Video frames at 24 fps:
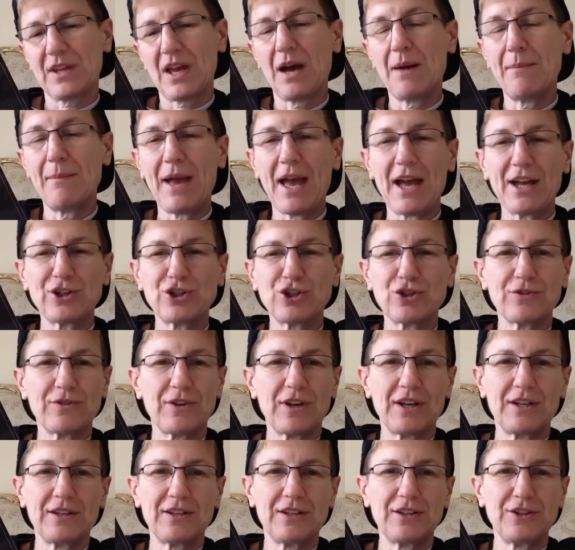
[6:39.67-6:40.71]
a match
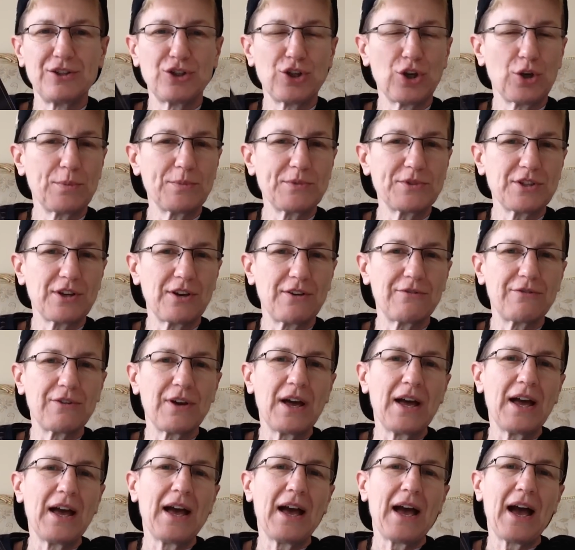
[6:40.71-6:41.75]
in terms of
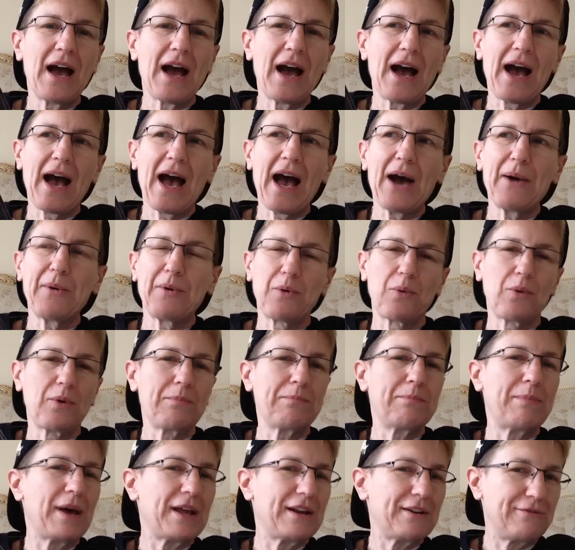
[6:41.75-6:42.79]
how it
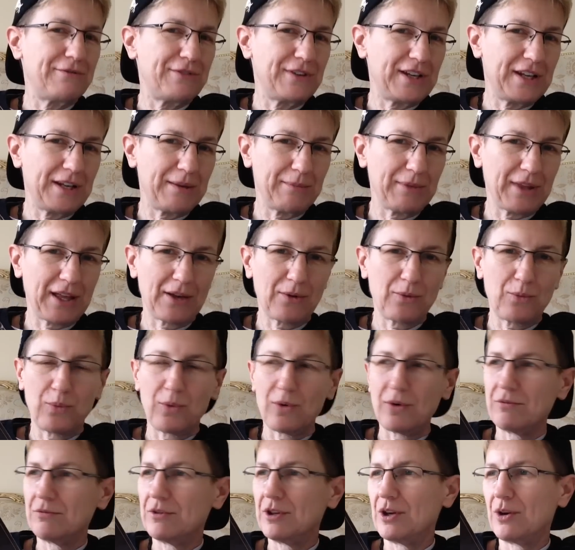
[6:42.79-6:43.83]
would benefit him, like
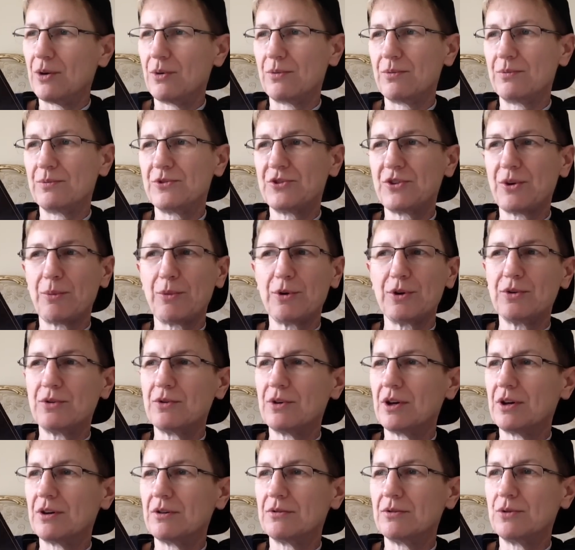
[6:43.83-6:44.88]
you know someone
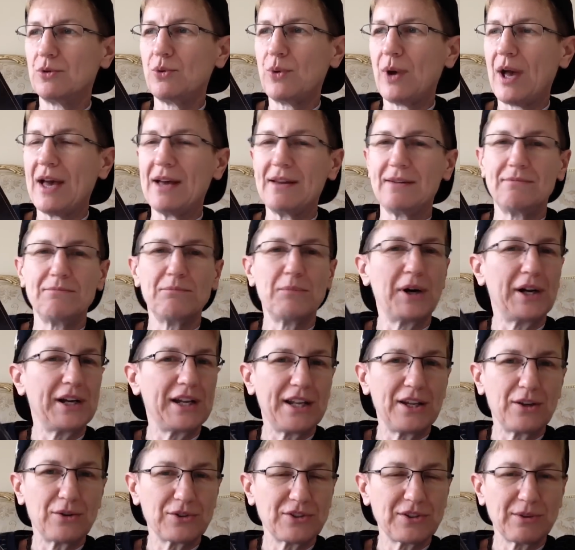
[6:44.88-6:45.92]
uh, who had
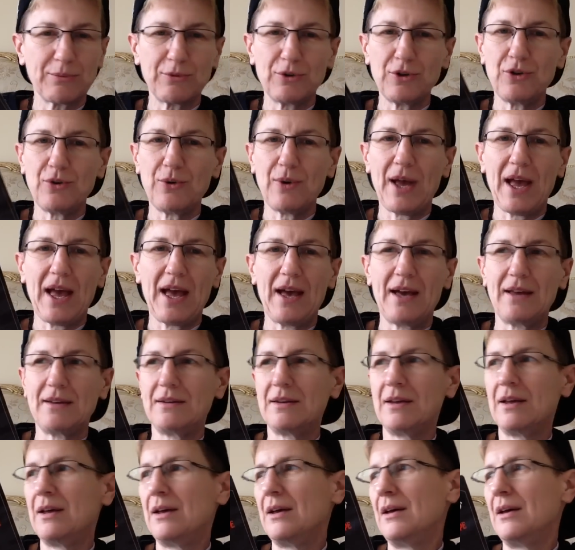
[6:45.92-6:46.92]
money or someone who had